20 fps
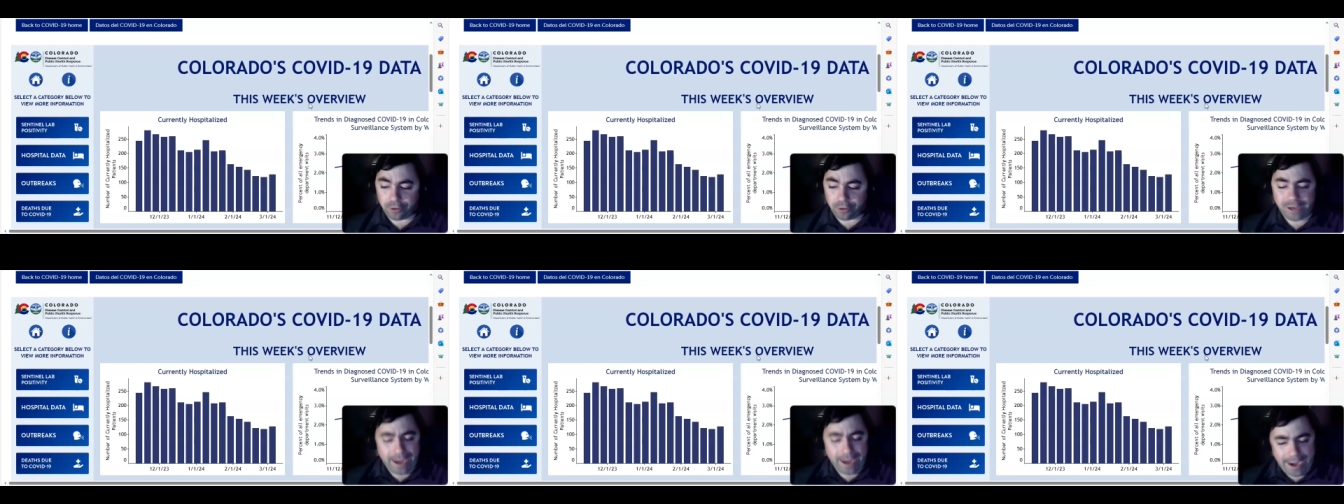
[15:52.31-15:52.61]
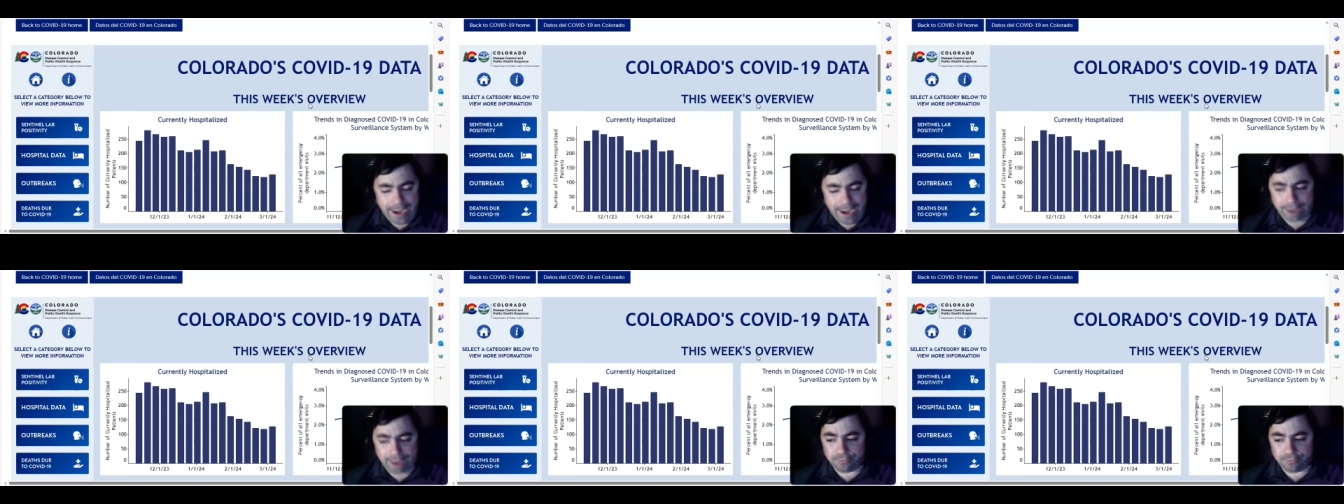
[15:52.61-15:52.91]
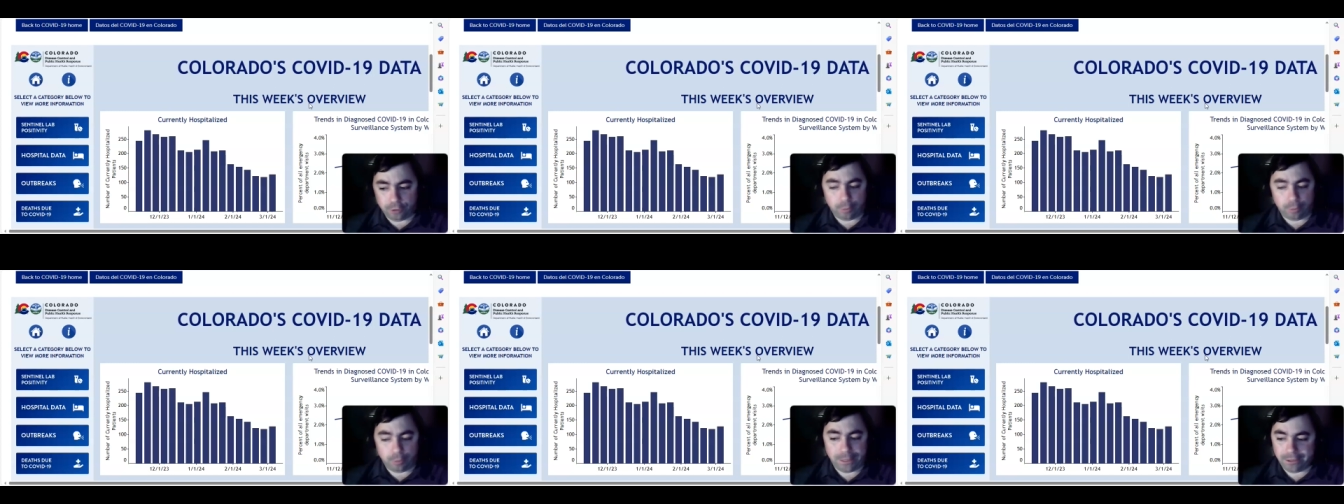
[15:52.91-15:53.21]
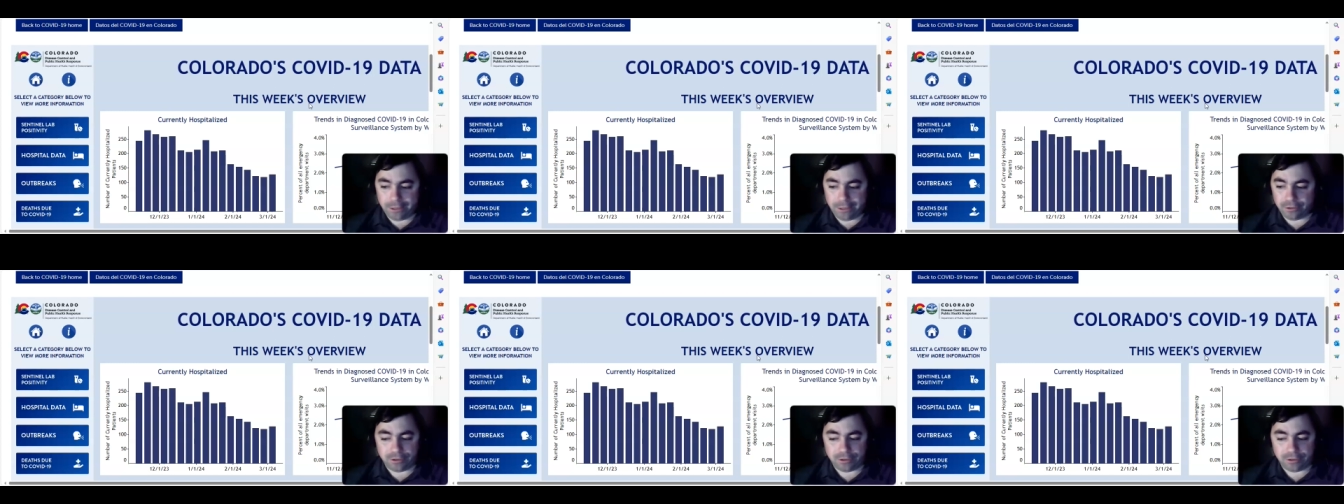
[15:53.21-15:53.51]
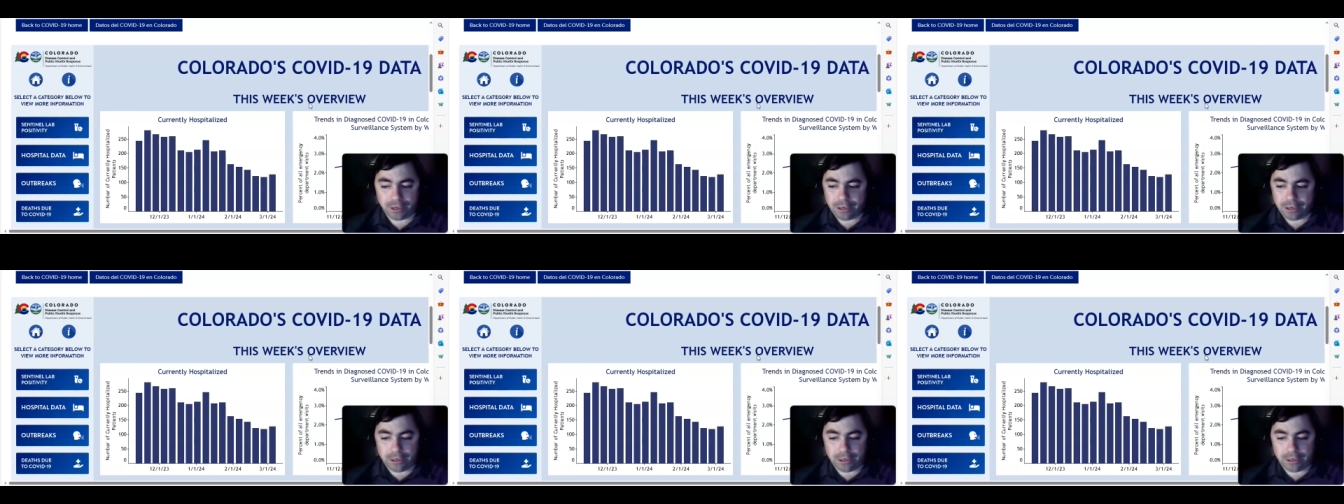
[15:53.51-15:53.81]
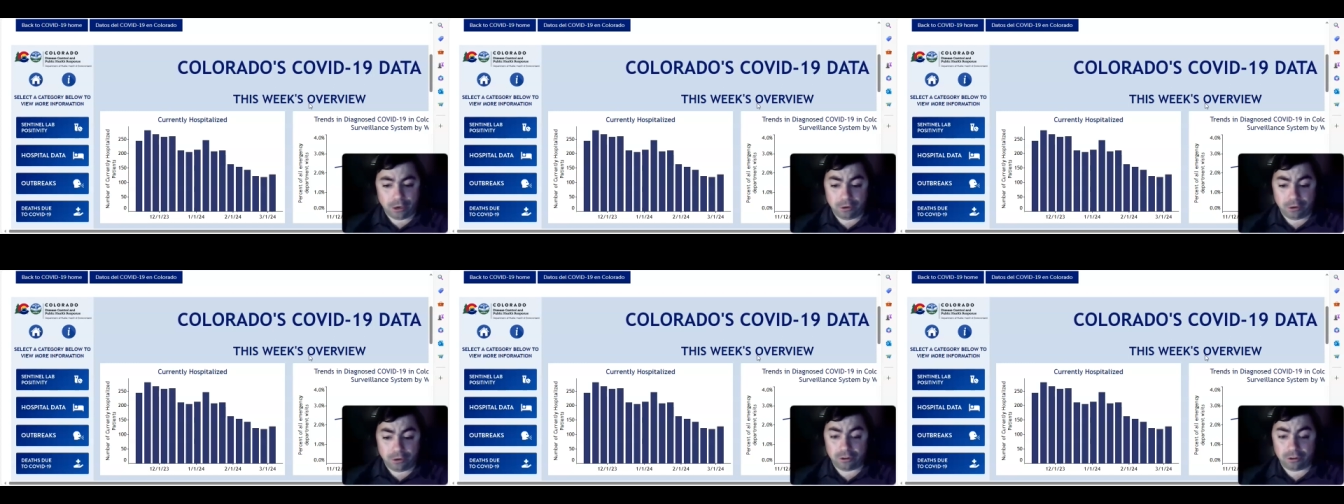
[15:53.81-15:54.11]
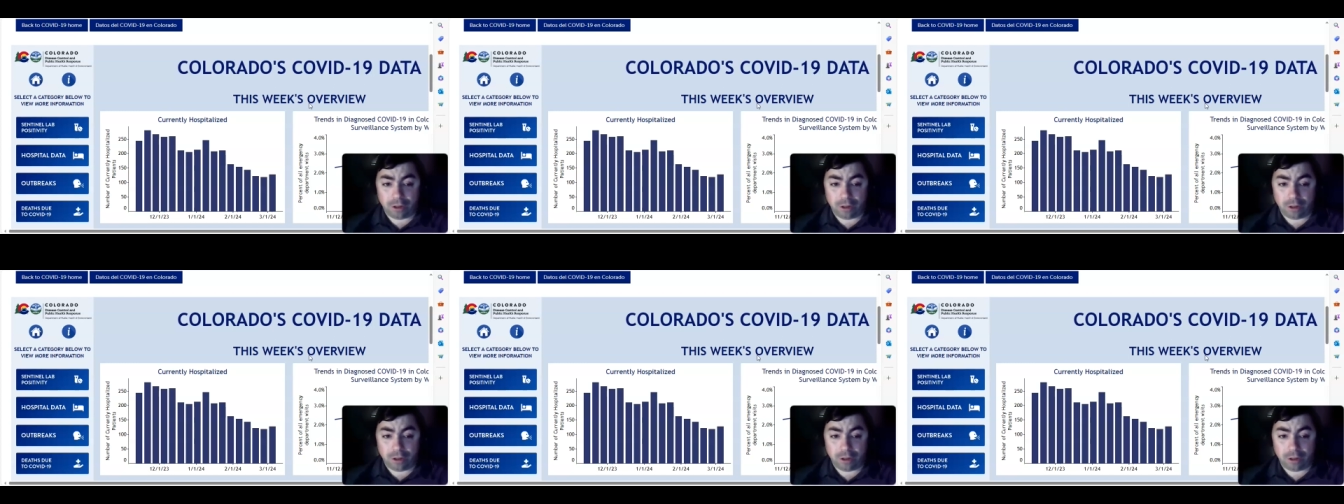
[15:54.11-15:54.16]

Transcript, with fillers: You have to because, you know, there's